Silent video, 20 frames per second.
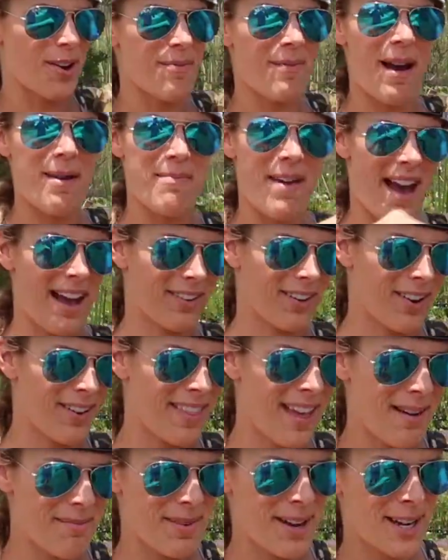know my background
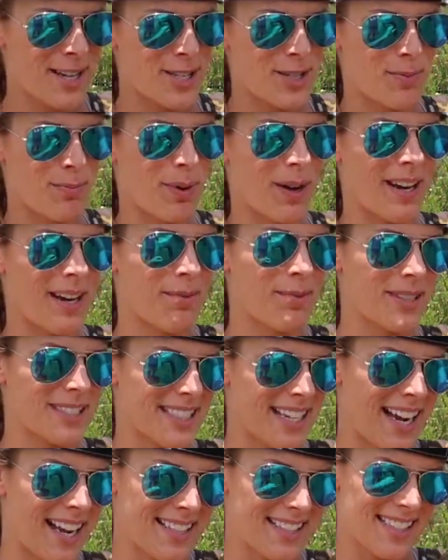that much, but in
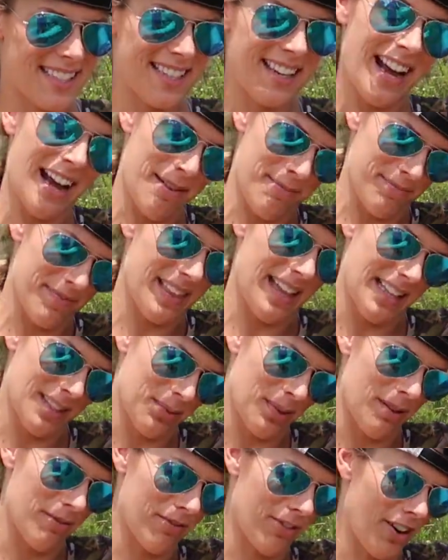Wisconsin, I'm that's
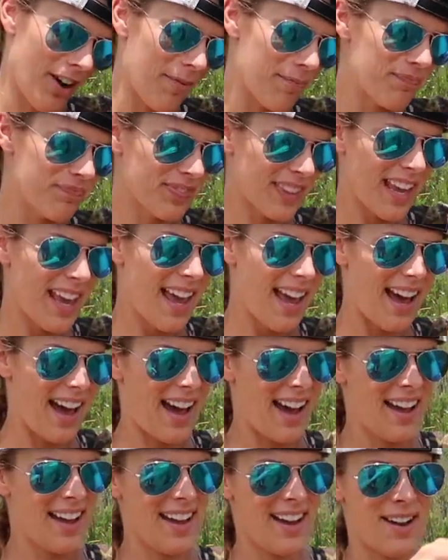where I'm from.
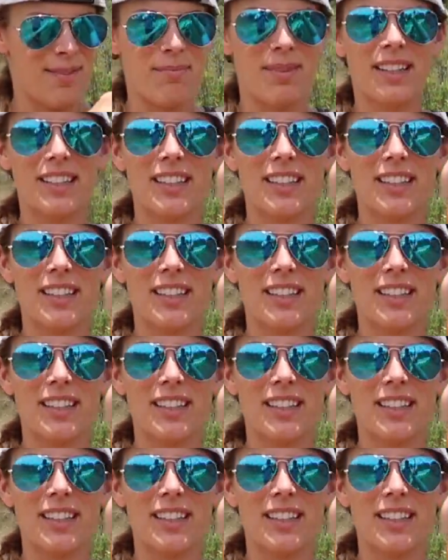I um,